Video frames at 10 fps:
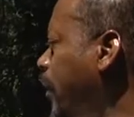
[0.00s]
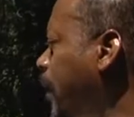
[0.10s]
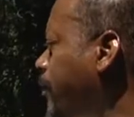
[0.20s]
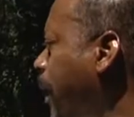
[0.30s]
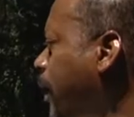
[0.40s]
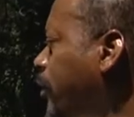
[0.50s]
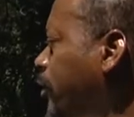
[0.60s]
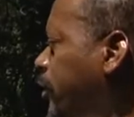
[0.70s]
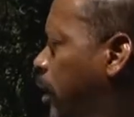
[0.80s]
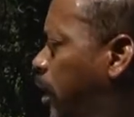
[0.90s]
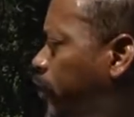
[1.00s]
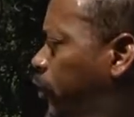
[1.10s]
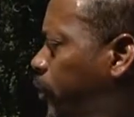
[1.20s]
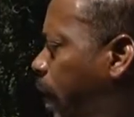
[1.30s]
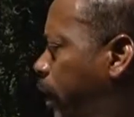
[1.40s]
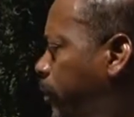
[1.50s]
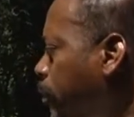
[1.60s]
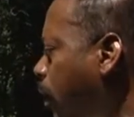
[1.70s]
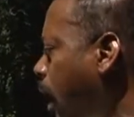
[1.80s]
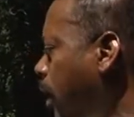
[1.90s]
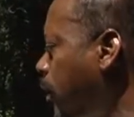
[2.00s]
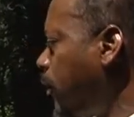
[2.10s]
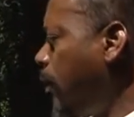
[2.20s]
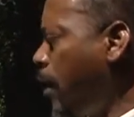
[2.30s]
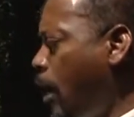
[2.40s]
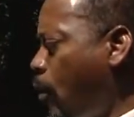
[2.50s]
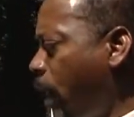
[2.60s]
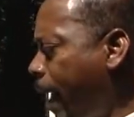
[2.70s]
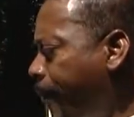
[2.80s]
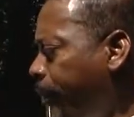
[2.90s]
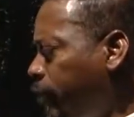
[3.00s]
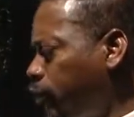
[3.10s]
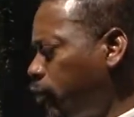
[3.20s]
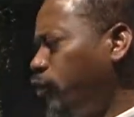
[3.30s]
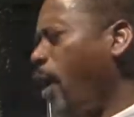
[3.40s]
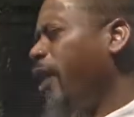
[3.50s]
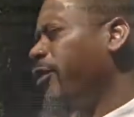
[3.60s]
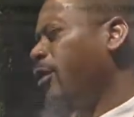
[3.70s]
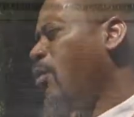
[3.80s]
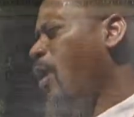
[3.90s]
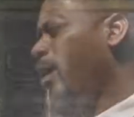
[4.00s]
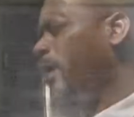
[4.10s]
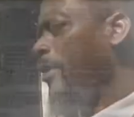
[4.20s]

letter back to the Sultan of Morocco. What happened is George Washington wanted him